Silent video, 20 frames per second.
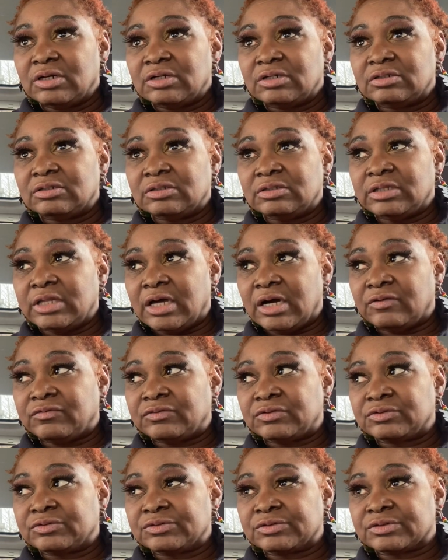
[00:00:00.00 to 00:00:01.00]

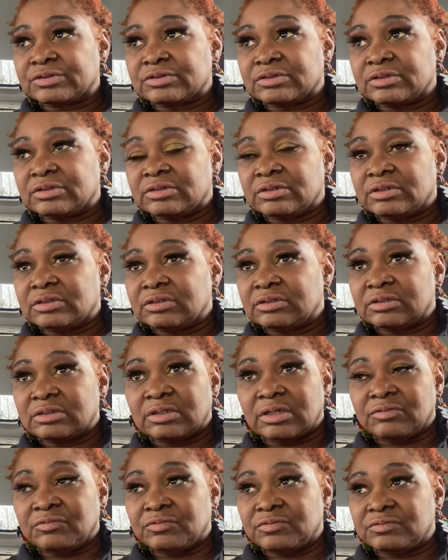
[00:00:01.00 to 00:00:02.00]
levels,
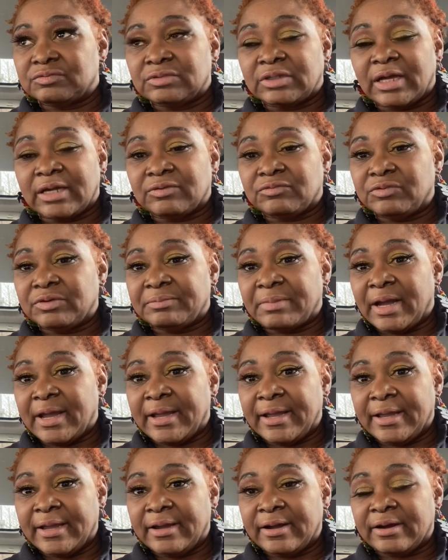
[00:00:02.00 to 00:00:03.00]
like with my
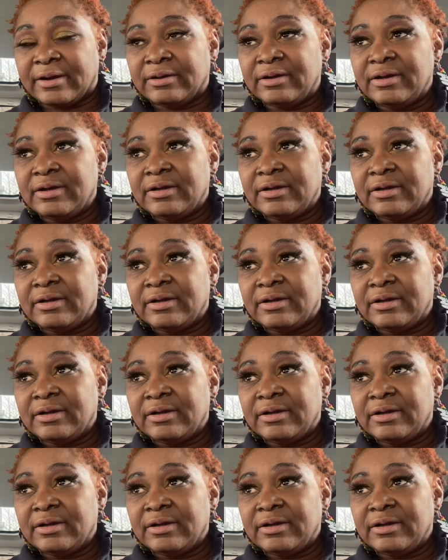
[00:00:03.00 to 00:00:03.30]
hair.